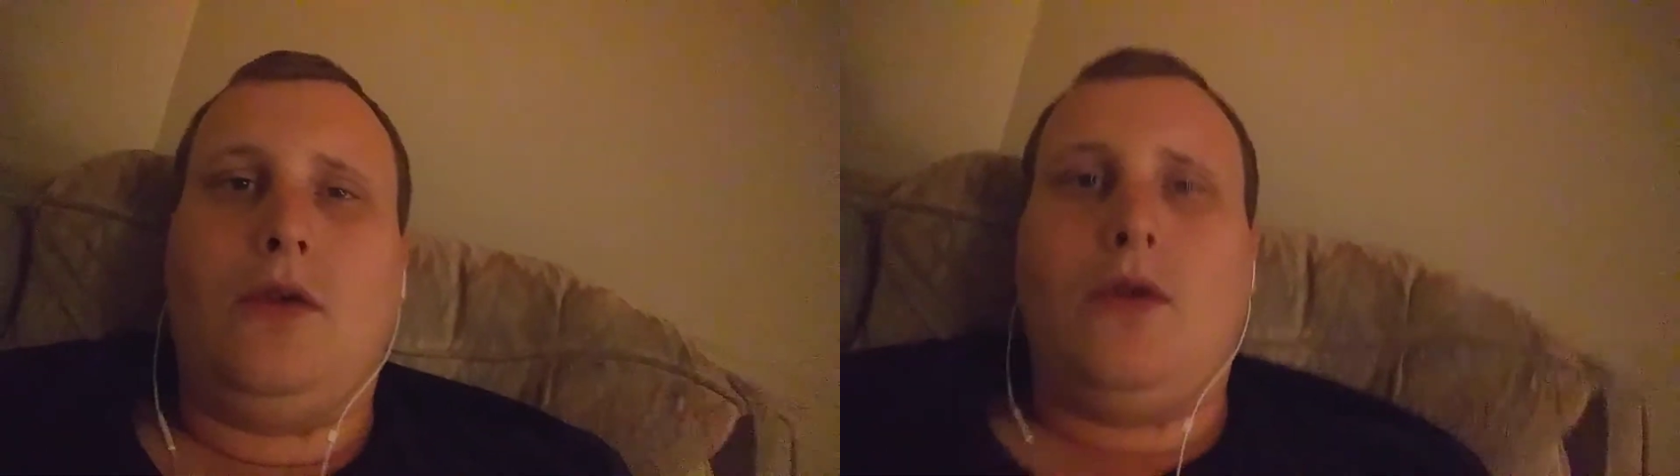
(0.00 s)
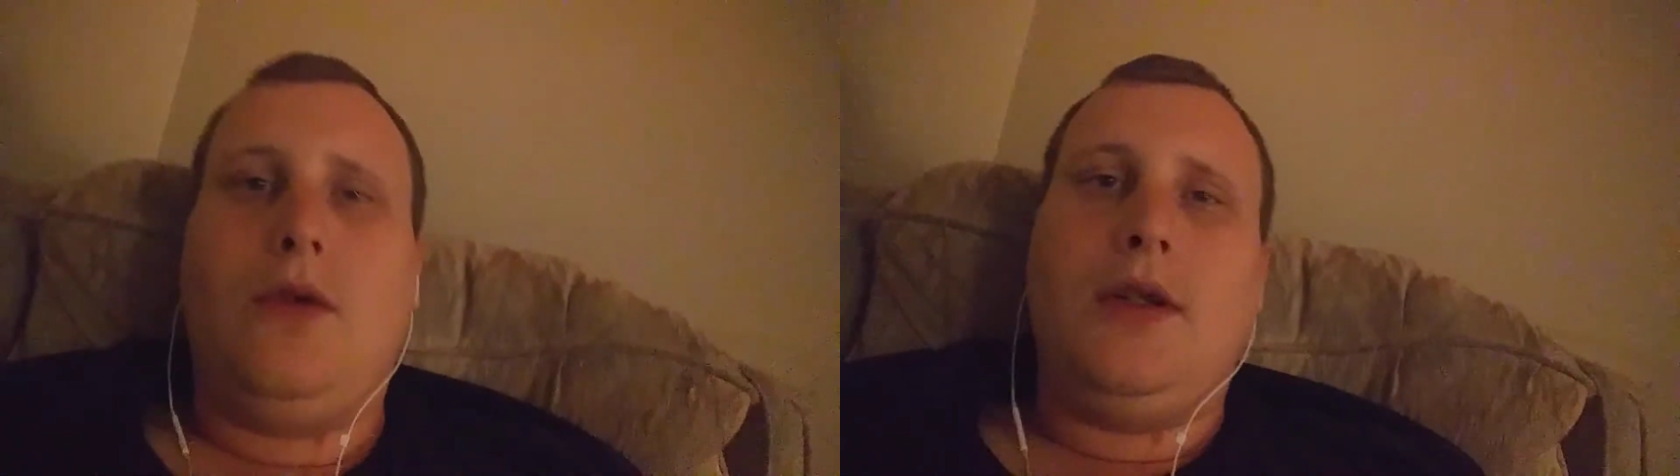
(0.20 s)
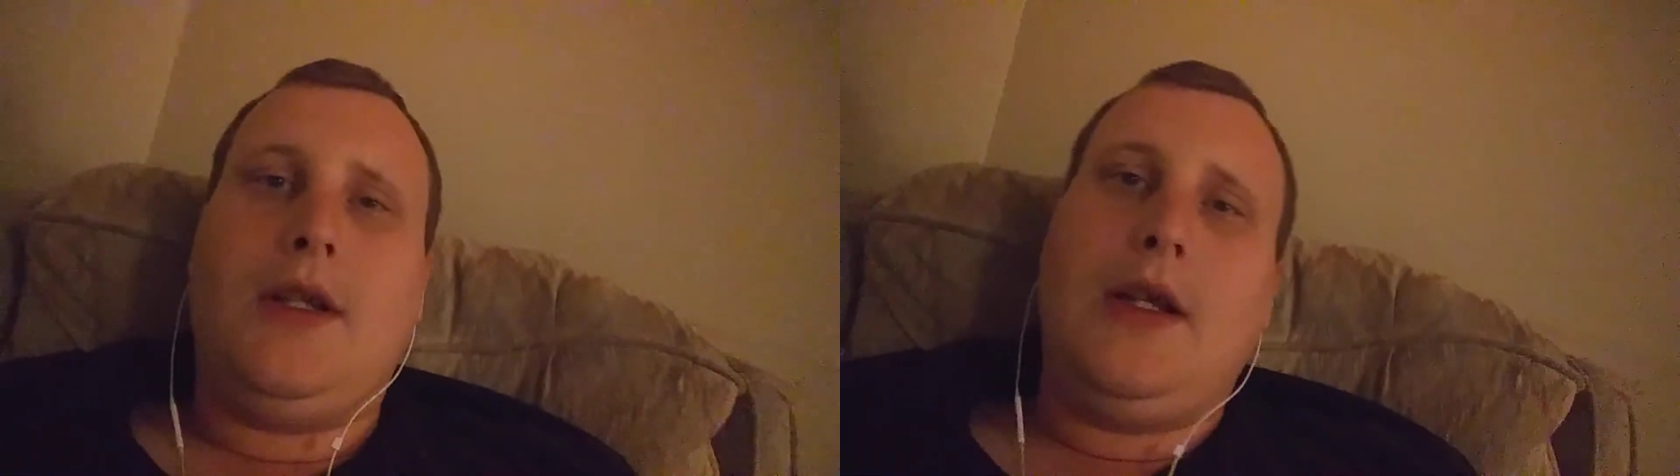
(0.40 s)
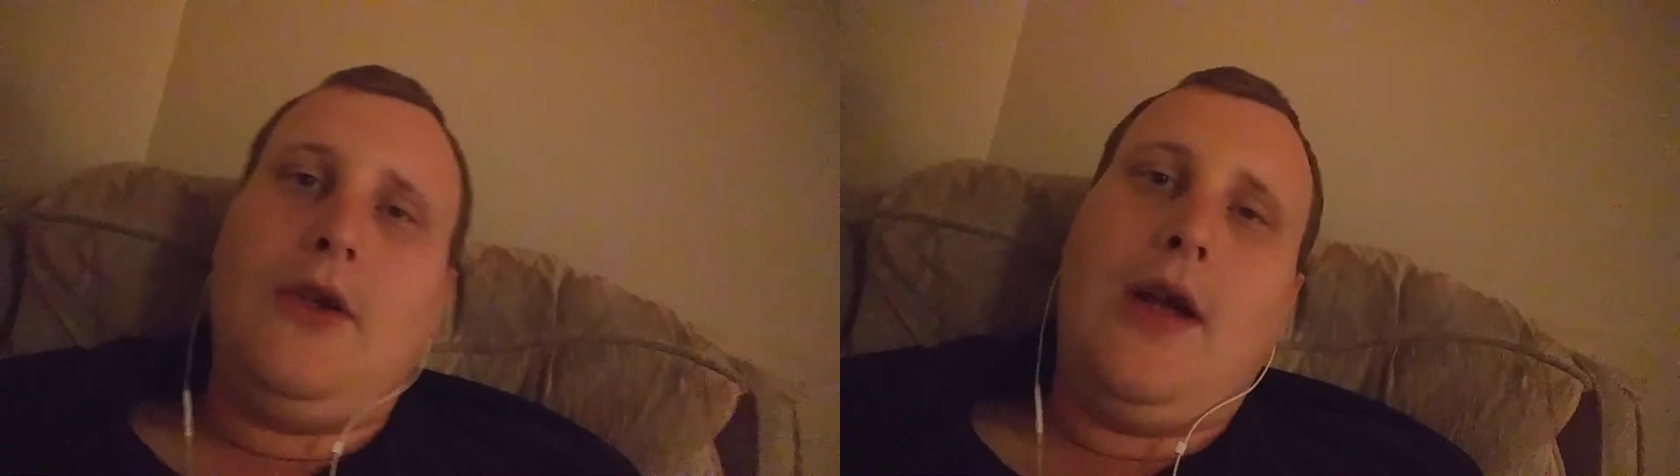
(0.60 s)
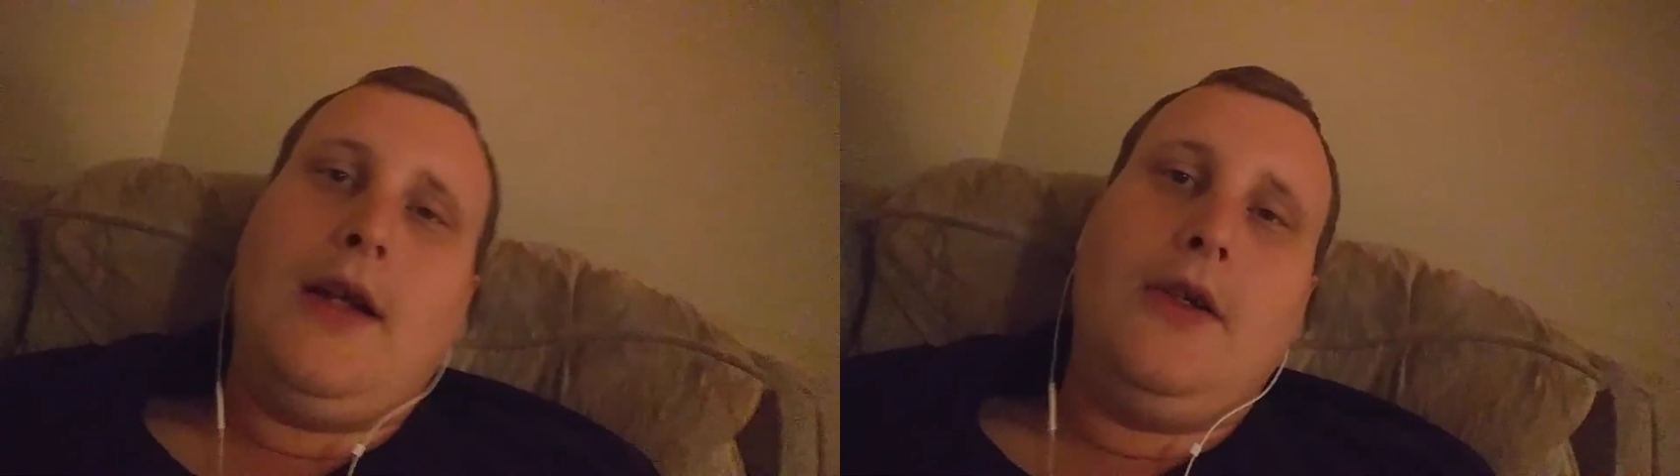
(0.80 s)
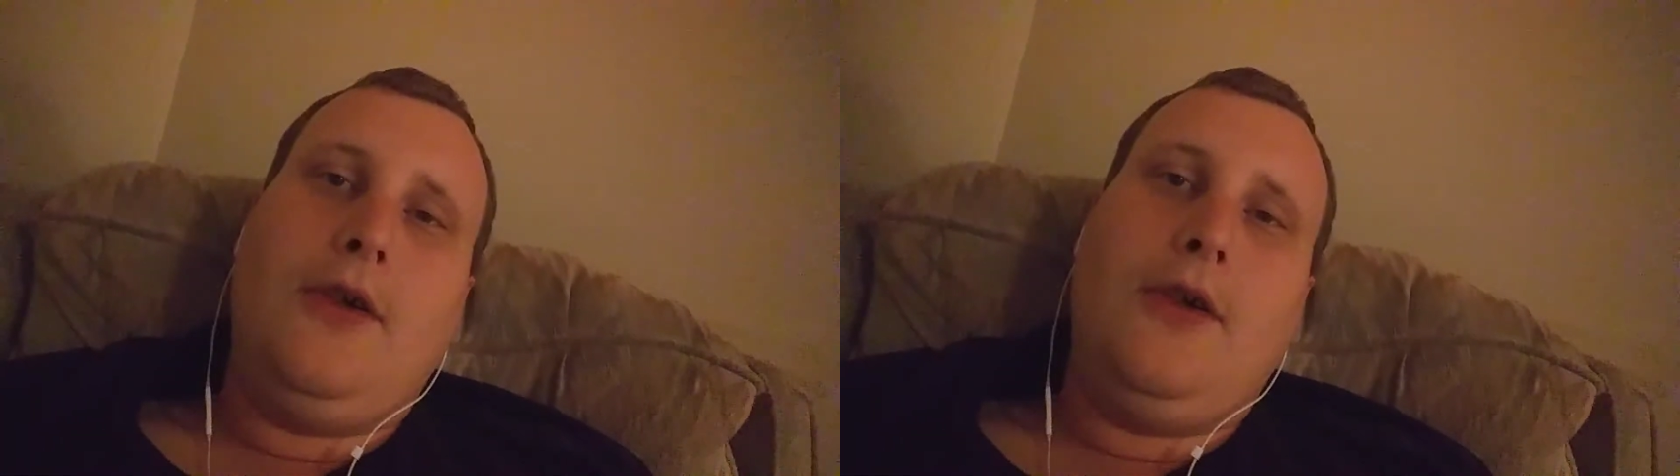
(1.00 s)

the only thing you got to